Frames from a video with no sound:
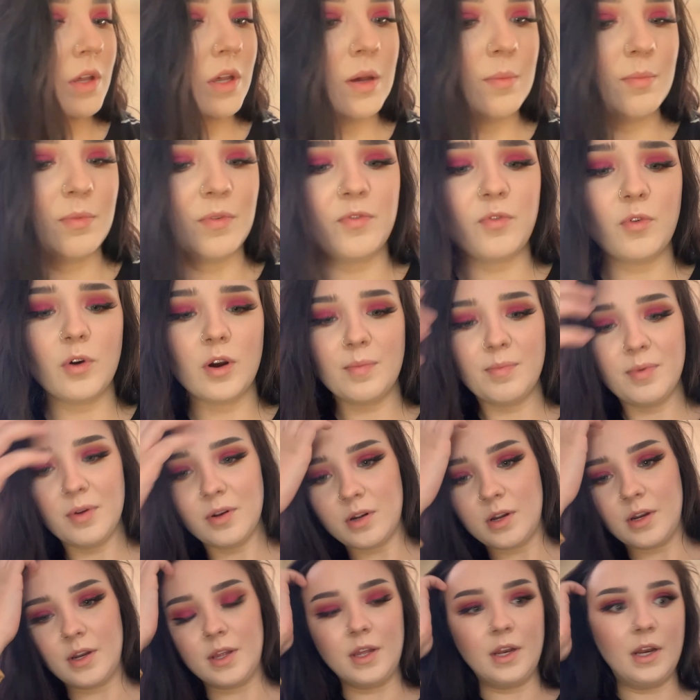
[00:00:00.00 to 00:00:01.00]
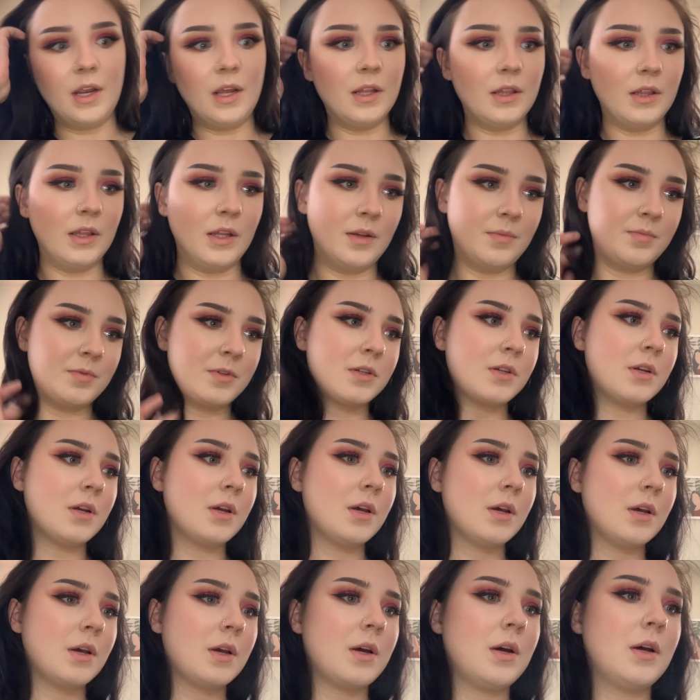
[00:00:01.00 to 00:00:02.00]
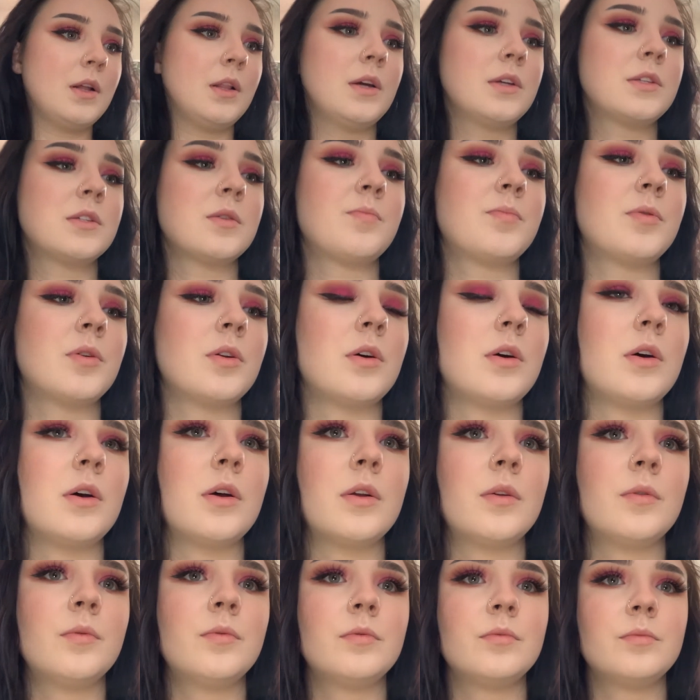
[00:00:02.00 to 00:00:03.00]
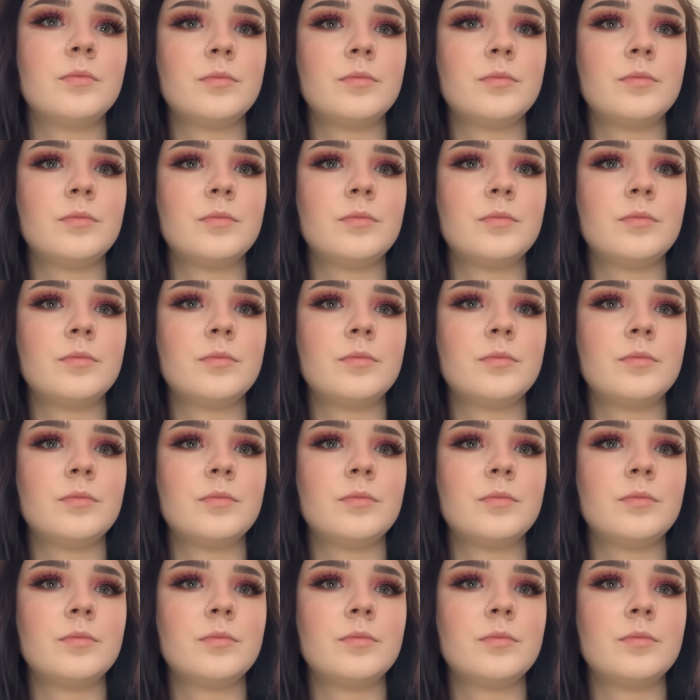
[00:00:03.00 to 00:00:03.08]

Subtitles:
Before I put on any lipstick, I like to put on